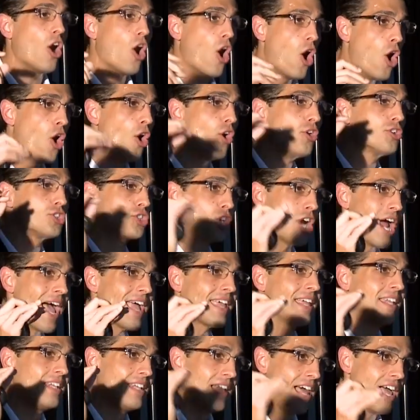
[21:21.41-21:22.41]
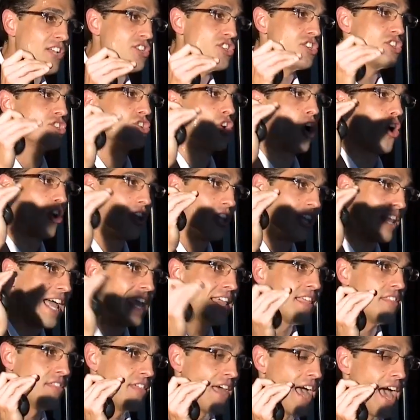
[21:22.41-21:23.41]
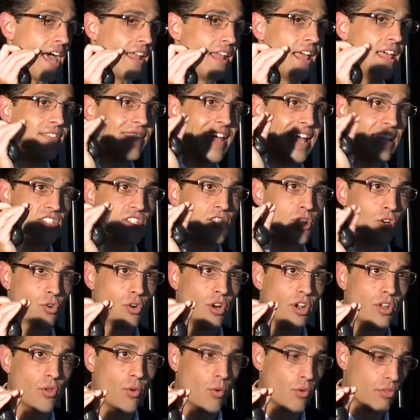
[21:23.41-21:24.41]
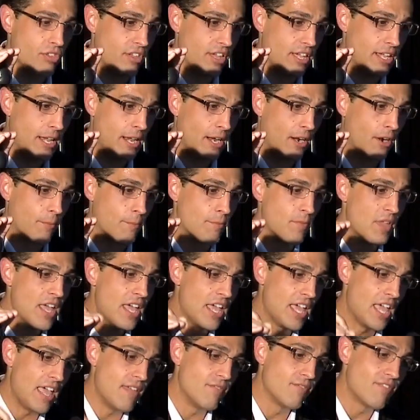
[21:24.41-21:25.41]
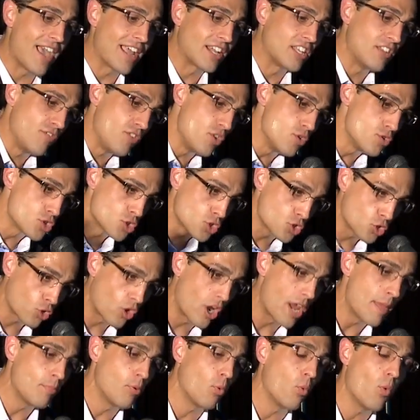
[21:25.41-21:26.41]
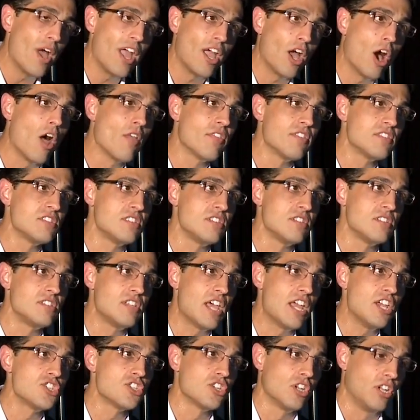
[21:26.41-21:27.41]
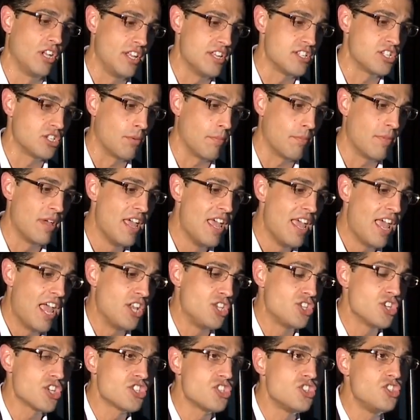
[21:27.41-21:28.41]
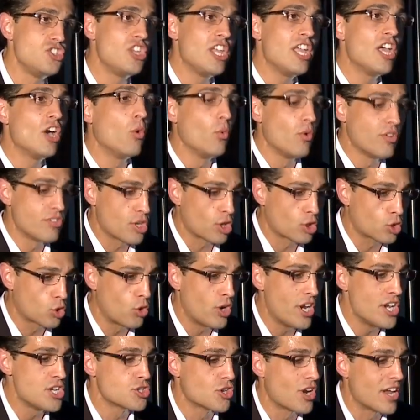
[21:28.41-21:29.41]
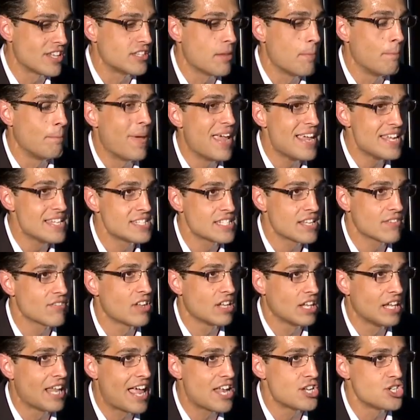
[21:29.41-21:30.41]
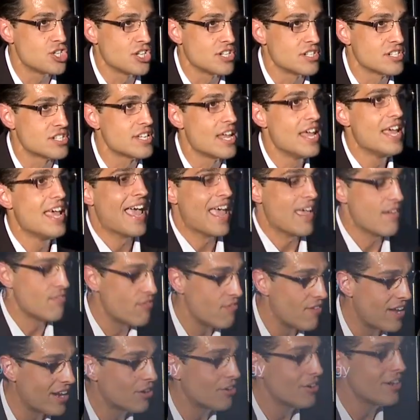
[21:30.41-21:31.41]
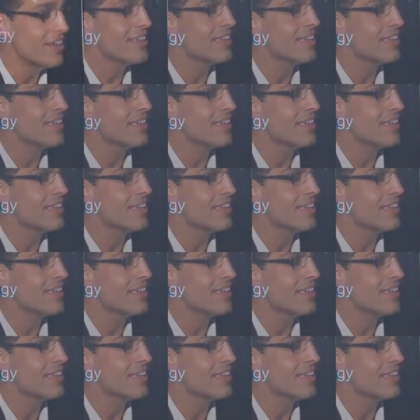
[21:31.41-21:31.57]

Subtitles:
all dragon legends are like that, and that's the critical thing here. In fact, if you scrape away all the sensationalism and just deal with the creature at the base of the legends, a very